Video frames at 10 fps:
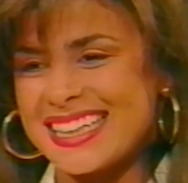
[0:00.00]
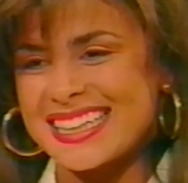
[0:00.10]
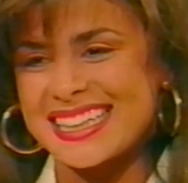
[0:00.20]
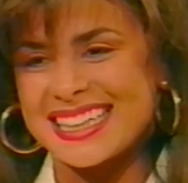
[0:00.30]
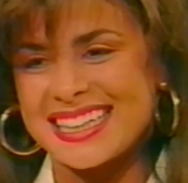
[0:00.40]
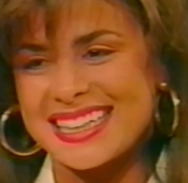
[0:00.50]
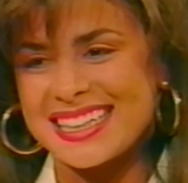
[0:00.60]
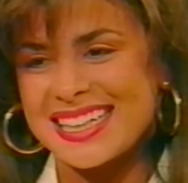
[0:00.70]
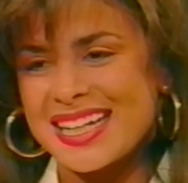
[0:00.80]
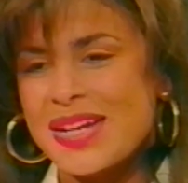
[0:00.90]
oh handling
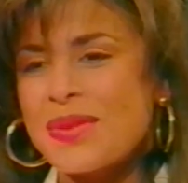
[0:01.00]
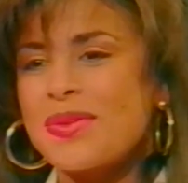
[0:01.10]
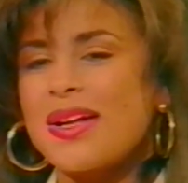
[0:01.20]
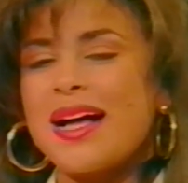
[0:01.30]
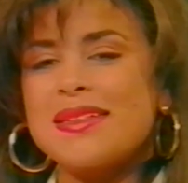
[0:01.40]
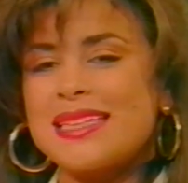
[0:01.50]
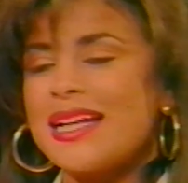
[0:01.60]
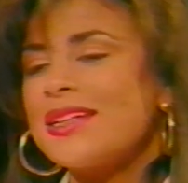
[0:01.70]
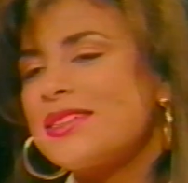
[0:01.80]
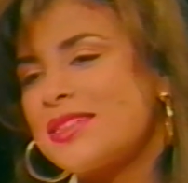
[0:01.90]
this? Well, I'll
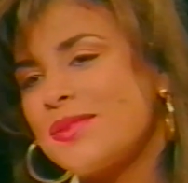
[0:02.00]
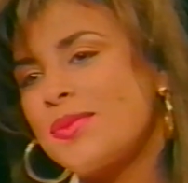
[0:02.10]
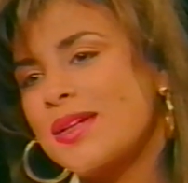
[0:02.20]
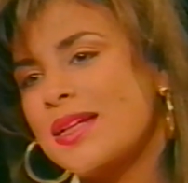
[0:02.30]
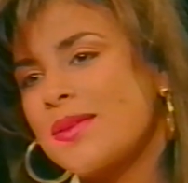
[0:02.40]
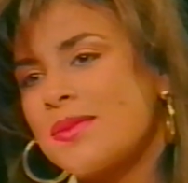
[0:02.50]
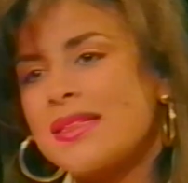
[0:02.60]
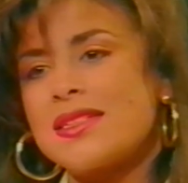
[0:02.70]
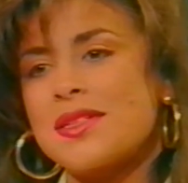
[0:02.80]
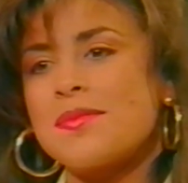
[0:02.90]
tell you, working
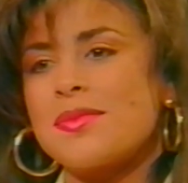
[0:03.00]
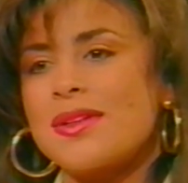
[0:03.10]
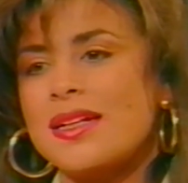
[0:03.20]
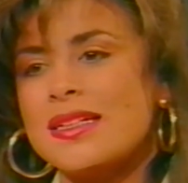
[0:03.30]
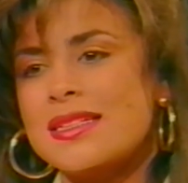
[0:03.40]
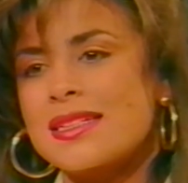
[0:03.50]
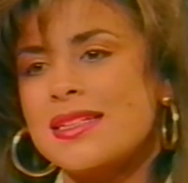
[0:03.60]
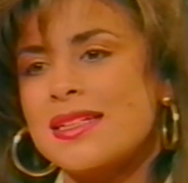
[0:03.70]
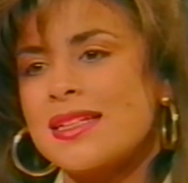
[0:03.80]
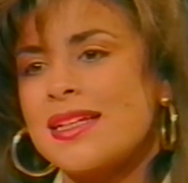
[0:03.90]
with Jim Brooks
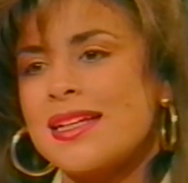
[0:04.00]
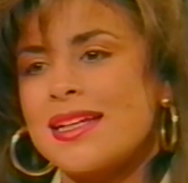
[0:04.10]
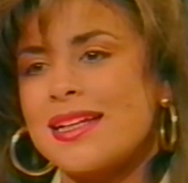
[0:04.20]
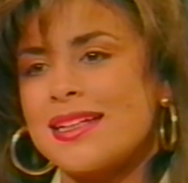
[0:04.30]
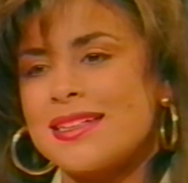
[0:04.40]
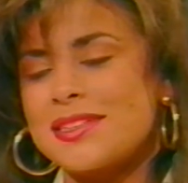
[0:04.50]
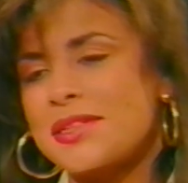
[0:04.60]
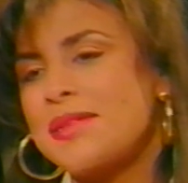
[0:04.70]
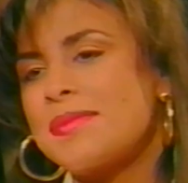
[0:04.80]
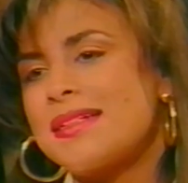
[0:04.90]
and
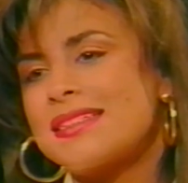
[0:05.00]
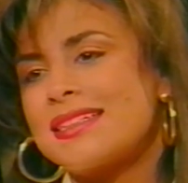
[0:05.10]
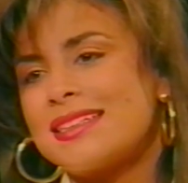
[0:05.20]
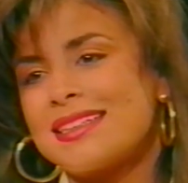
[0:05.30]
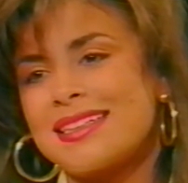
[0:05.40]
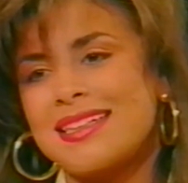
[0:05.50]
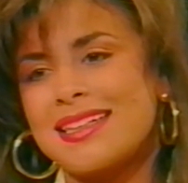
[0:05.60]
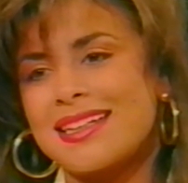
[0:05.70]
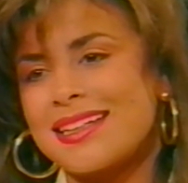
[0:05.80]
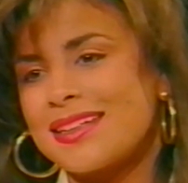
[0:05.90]
Jerry Belson,
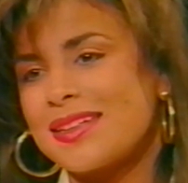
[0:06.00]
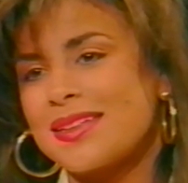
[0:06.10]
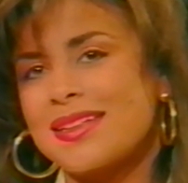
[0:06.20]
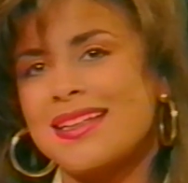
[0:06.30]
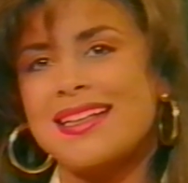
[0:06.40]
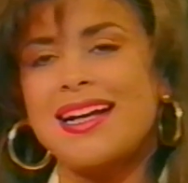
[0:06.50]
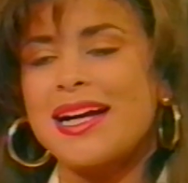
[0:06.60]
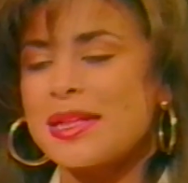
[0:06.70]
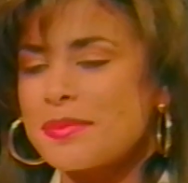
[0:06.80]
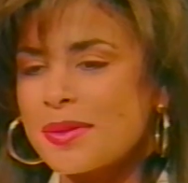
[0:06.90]
uh,
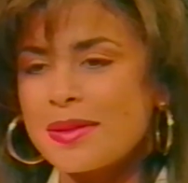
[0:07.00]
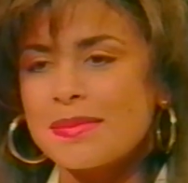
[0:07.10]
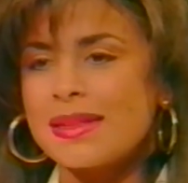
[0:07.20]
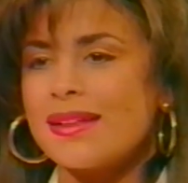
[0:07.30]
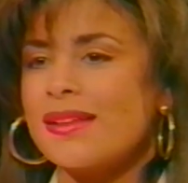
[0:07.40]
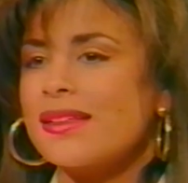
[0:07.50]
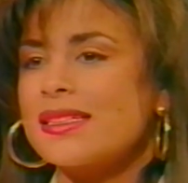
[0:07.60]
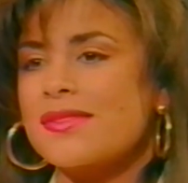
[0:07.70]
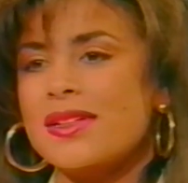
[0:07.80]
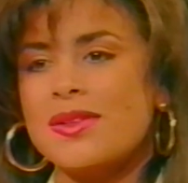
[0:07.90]
Heide Perlman, all
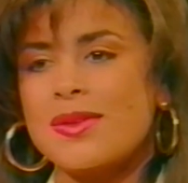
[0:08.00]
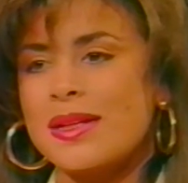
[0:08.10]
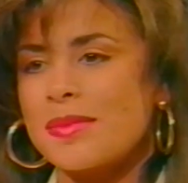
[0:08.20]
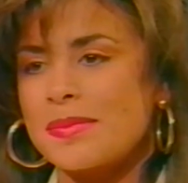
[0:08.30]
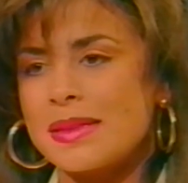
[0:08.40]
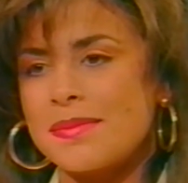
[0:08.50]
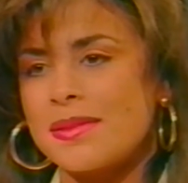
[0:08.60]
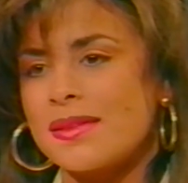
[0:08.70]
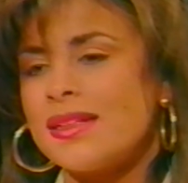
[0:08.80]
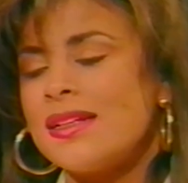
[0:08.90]
these incredible
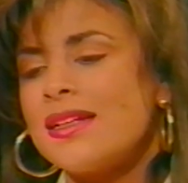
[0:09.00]
people.